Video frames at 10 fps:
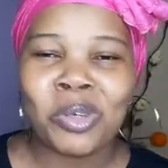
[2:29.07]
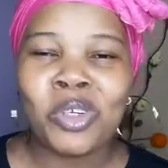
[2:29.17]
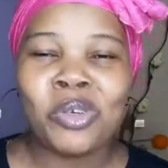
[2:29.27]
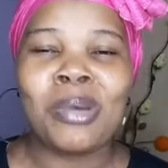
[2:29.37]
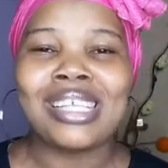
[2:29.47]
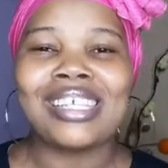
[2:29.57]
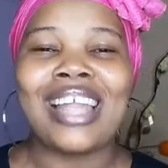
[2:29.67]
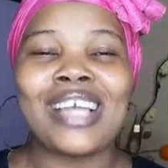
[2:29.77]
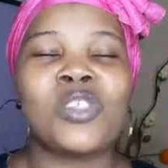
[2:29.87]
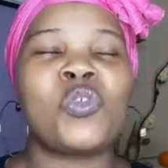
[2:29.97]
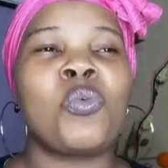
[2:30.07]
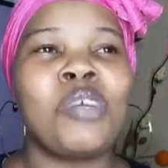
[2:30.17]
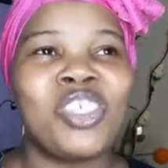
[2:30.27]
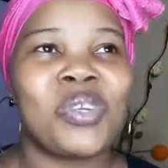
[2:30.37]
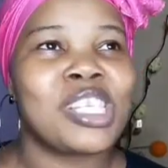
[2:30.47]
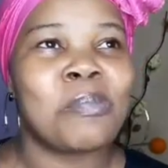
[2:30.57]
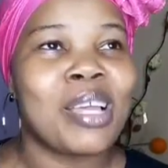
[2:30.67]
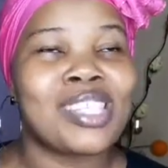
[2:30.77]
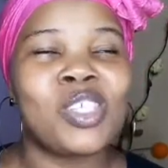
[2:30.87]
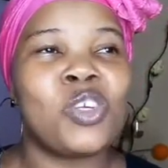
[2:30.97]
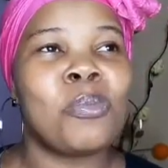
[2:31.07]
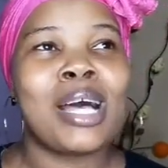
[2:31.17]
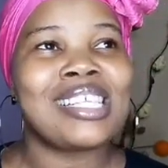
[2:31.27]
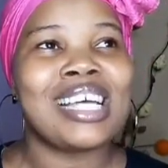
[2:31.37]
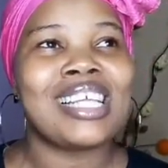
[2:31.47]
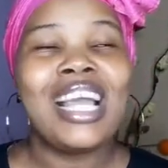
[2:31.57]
Yorubas, they like so much respect. Yorubas, that